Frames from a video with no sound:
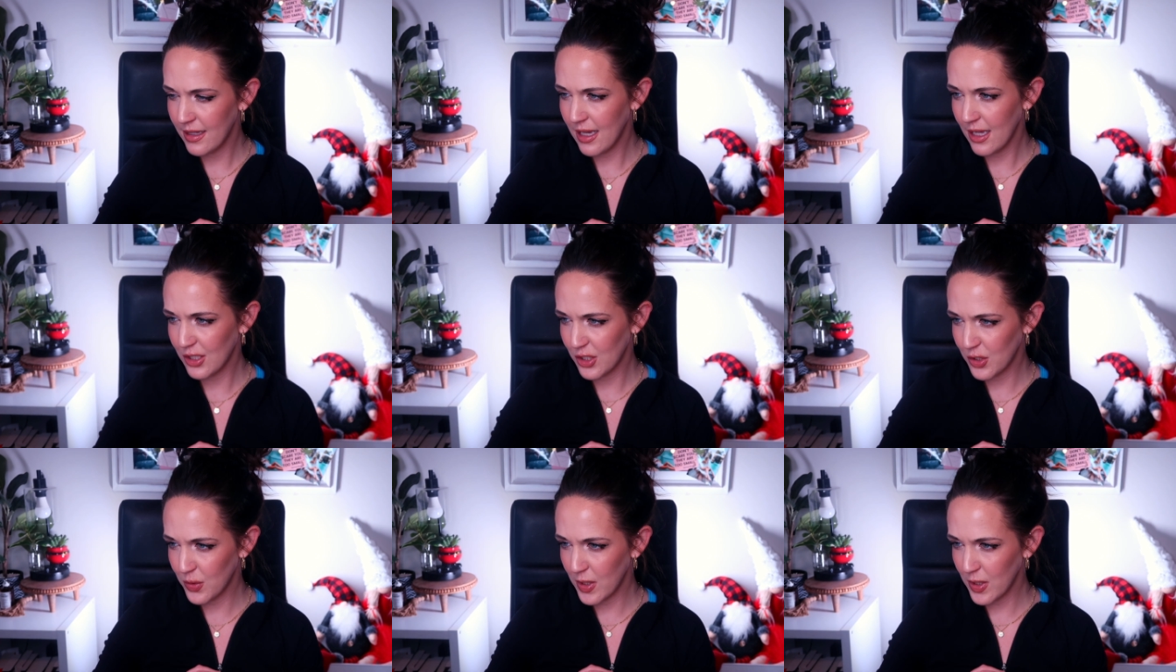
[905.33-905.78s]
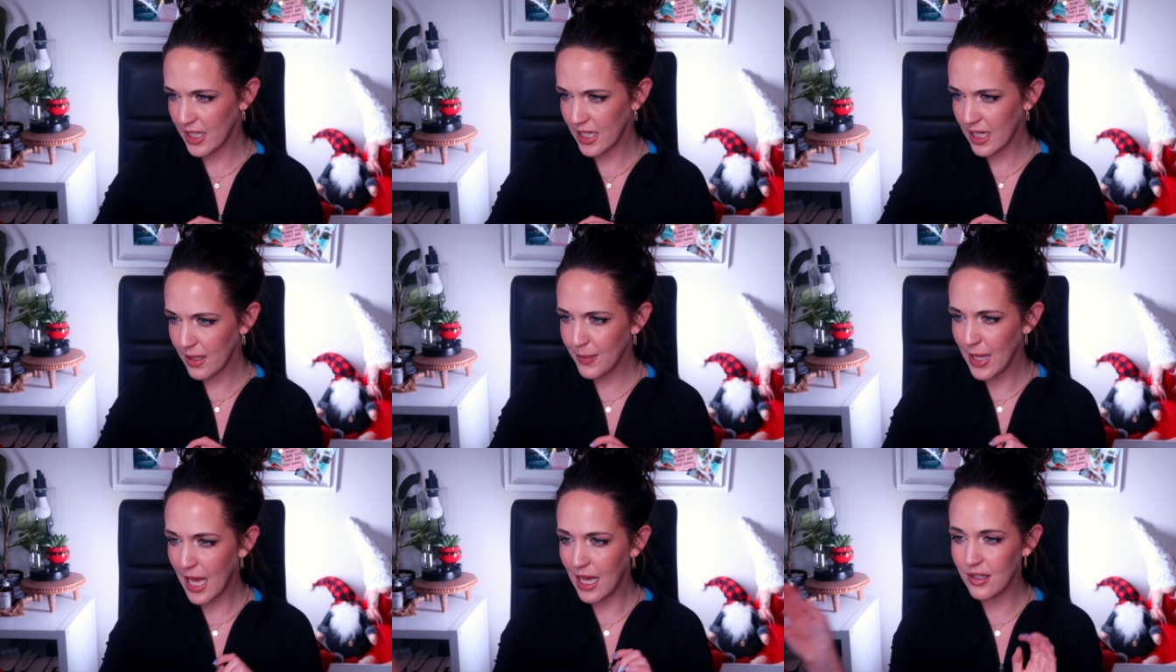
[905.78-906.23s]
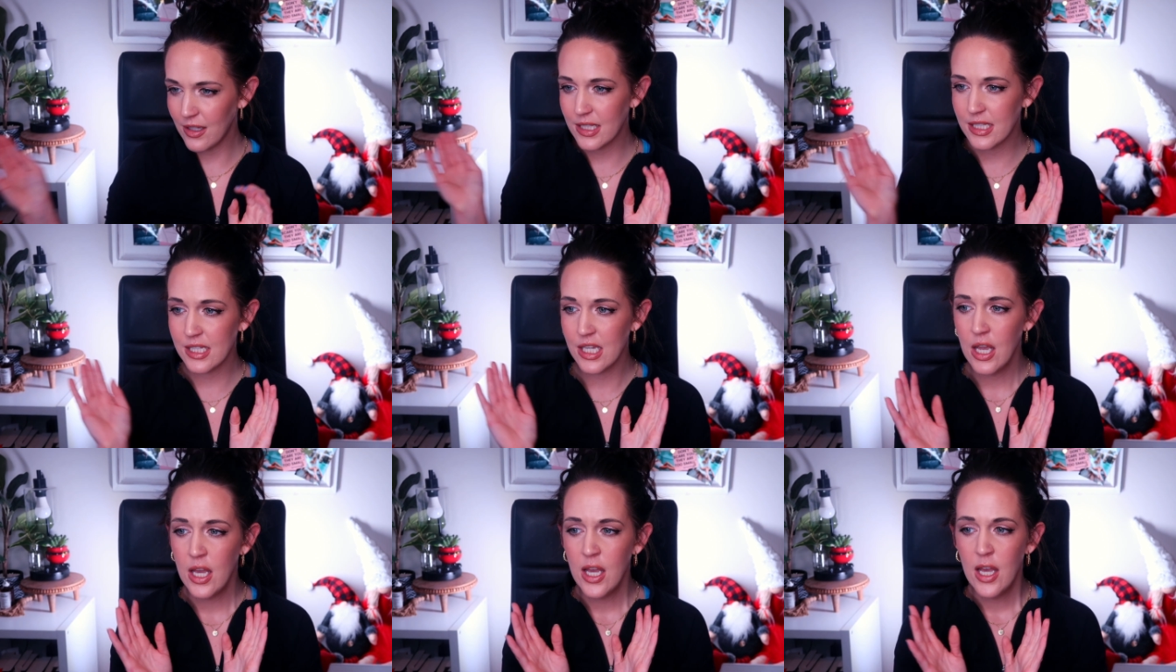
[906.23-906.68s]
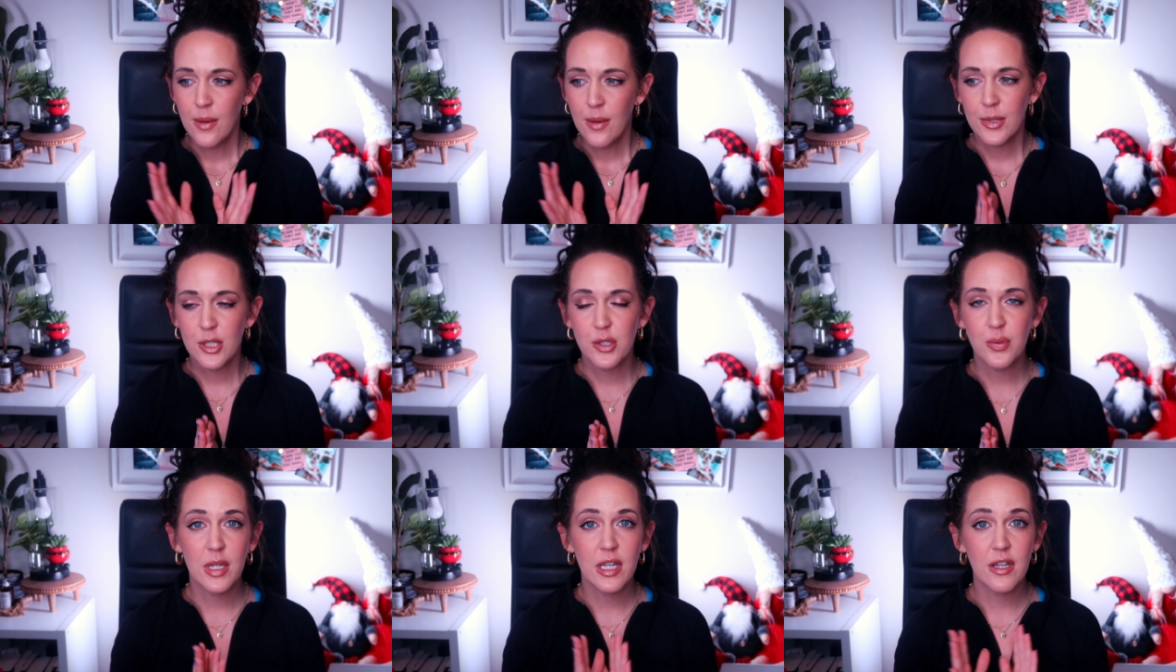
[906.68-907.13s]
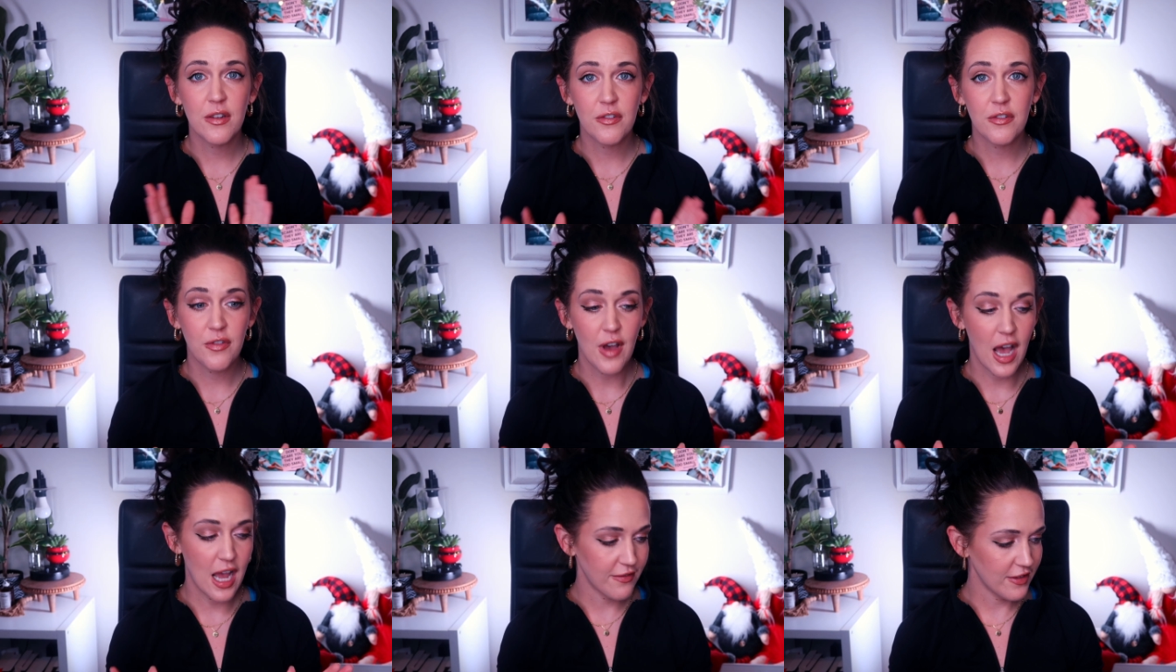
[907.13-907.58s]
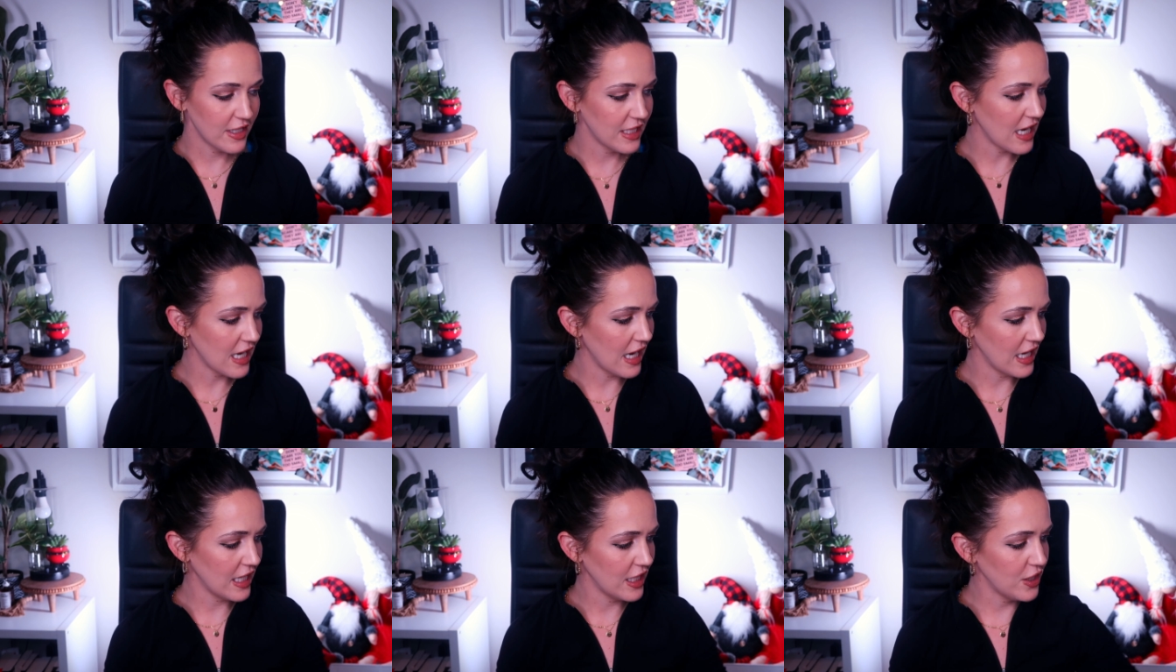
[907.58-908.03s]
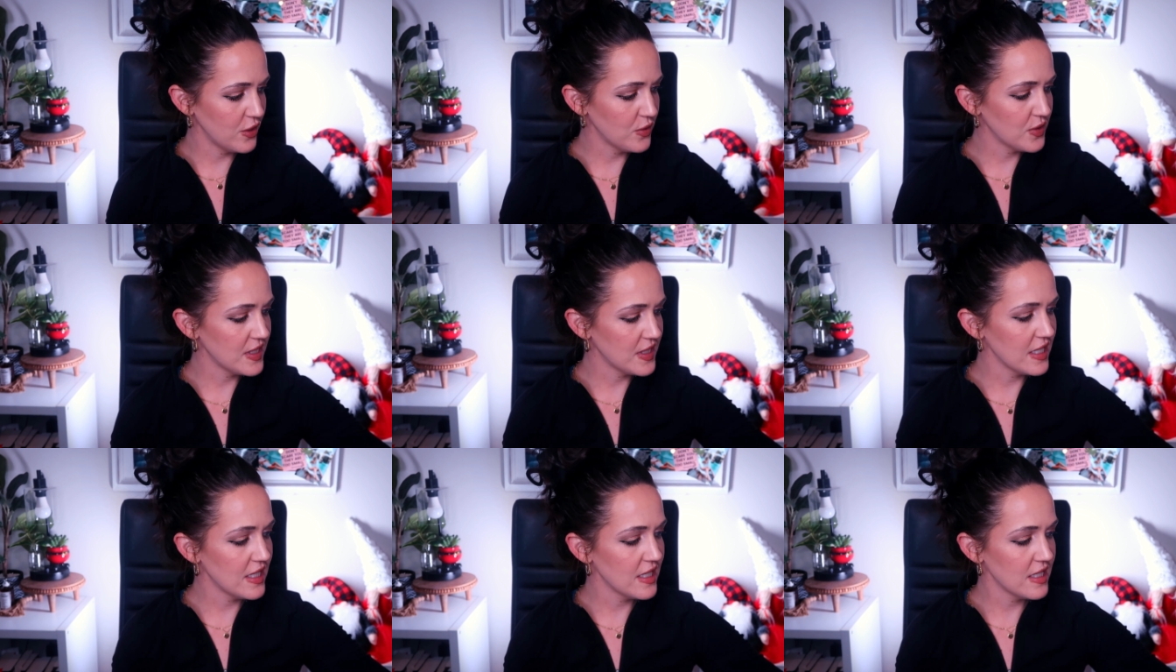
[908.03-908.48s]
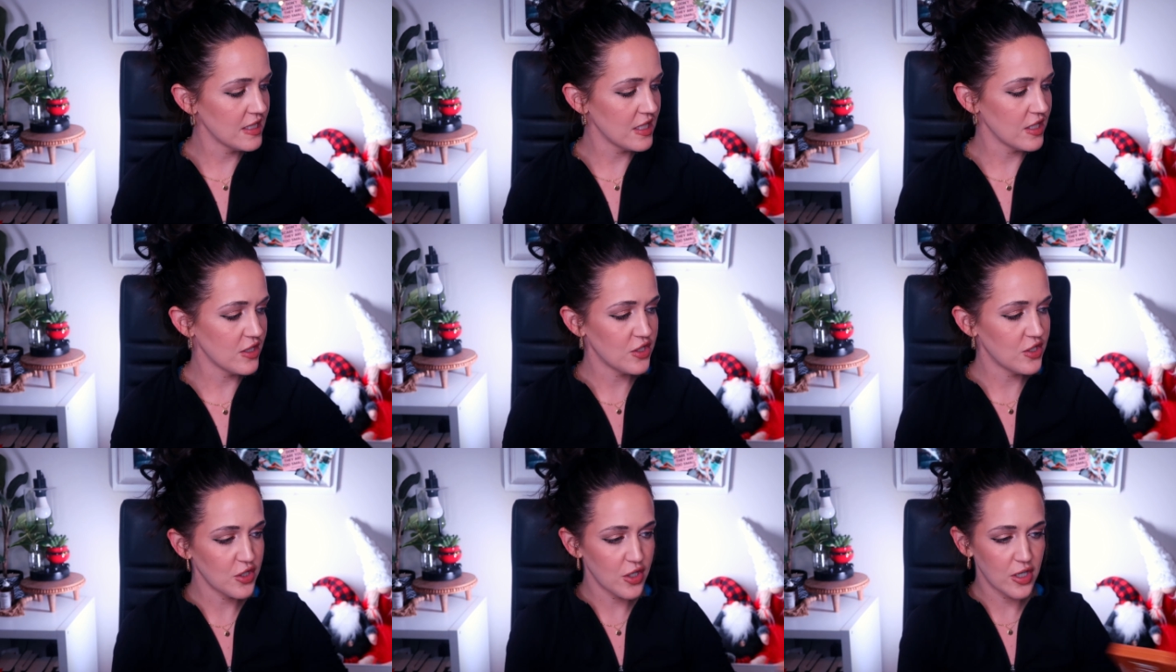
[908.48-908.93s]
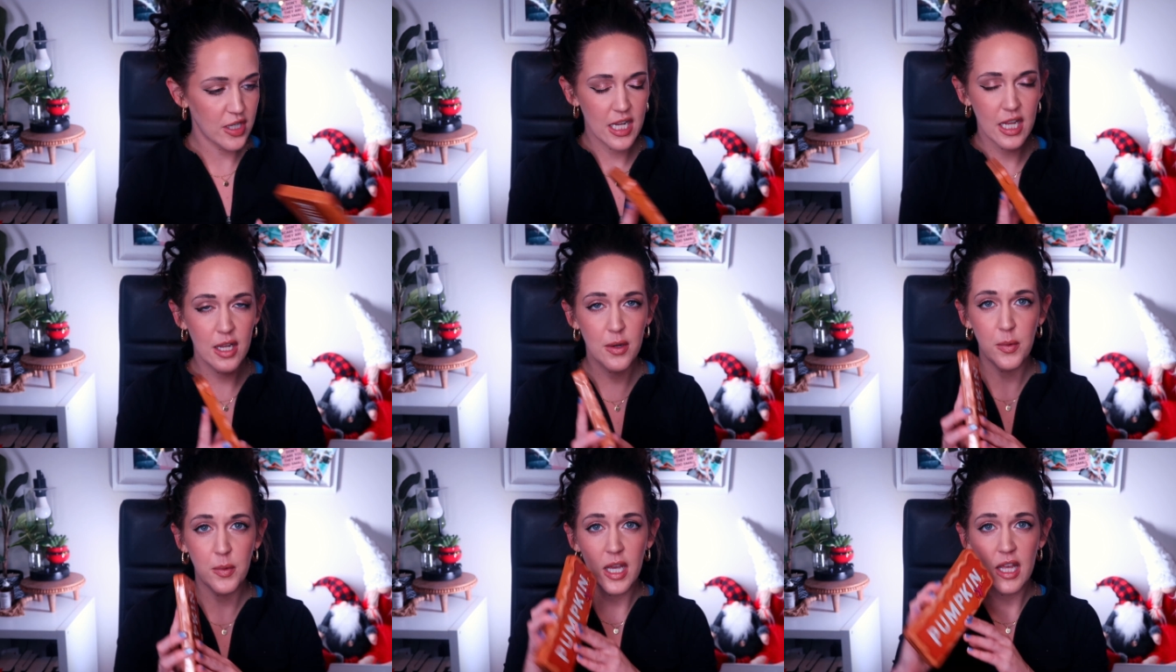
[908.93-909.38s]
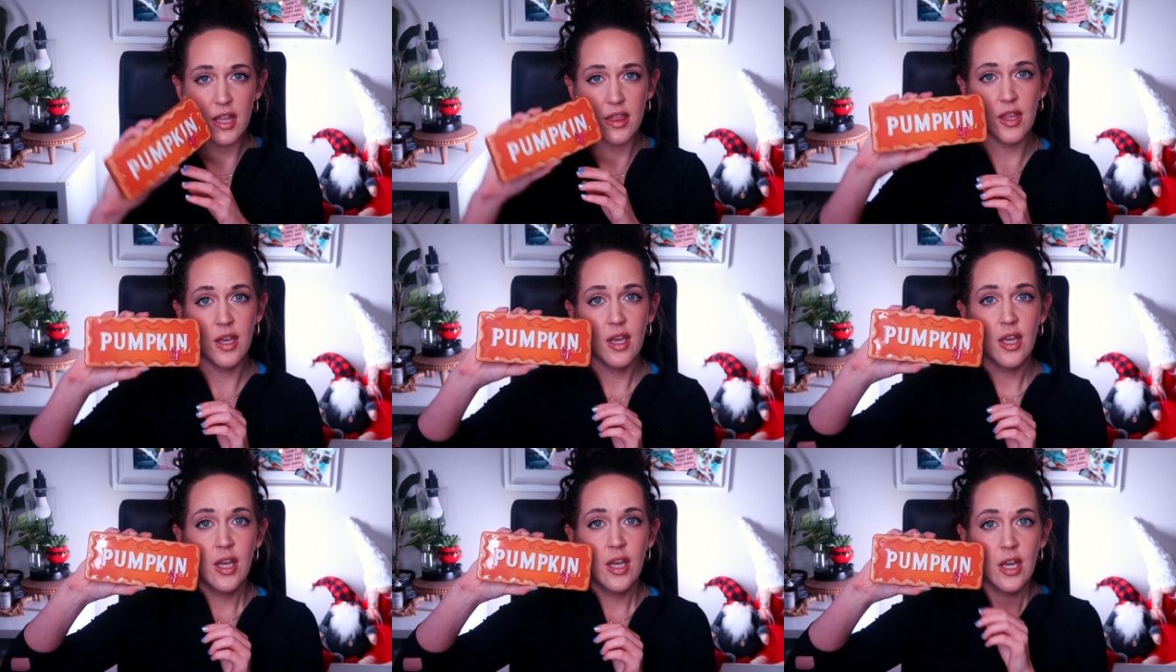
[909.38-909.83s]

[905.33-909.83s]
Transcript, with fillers: Yes, 29 palettes between 5 and 9 uses, starting with